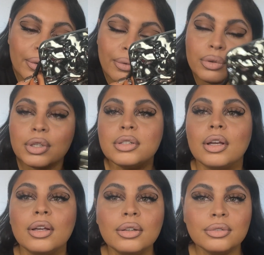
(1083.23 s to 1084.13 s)
What was I
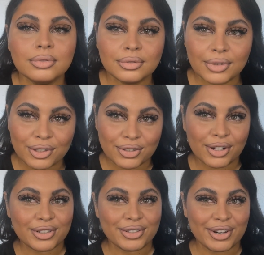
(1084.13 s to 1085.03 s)
saying? I just
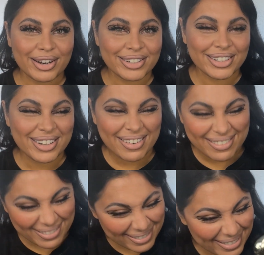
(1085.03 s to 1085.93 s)
got distracted.
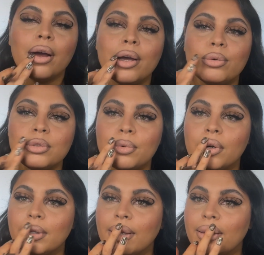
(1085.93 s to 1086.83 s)
I was
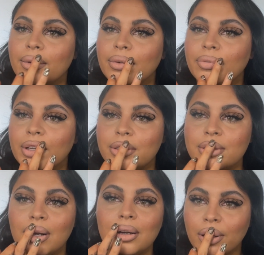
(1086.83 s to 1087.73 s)
more like peach
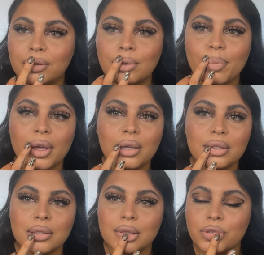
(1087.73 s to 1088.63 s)
stock as a
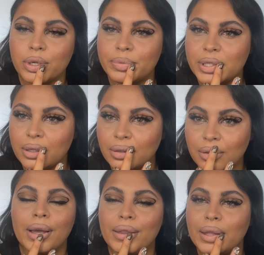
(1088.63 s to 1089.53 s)
base, shrimped in,
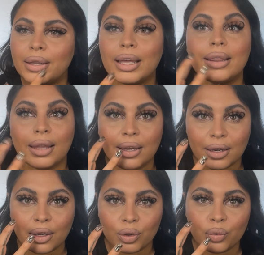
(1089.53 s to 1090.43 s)
and then like
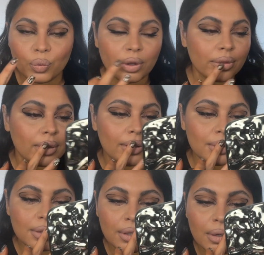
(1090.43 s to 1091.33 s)
lightning with
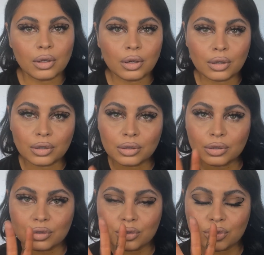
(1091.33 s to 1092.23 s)
this.
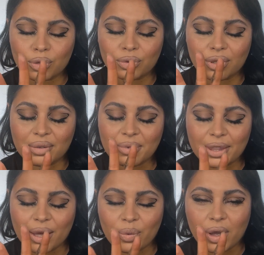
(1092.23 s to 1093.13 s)
Don't look at me
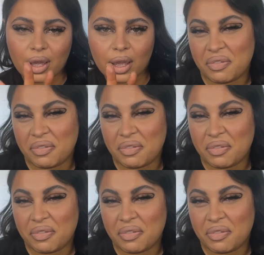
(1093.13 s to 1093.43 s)
that way.